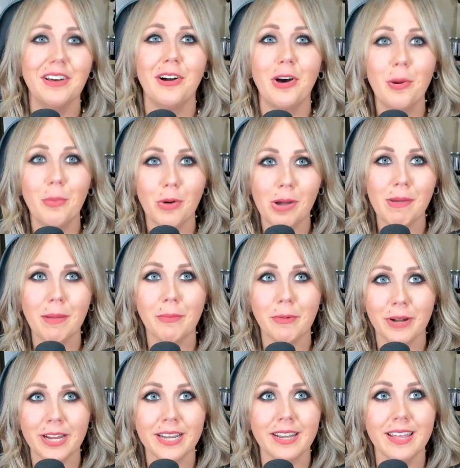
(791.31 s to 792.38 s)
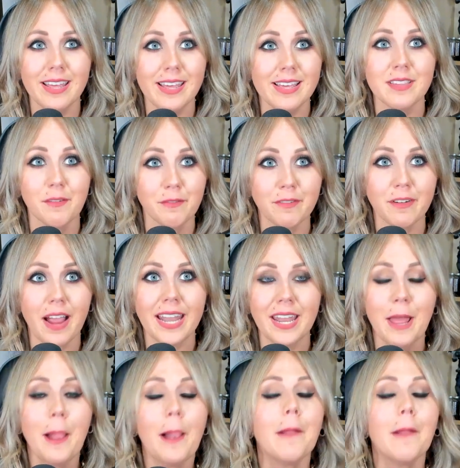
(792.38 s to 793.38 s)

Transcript: Oh boy, my brain is fried.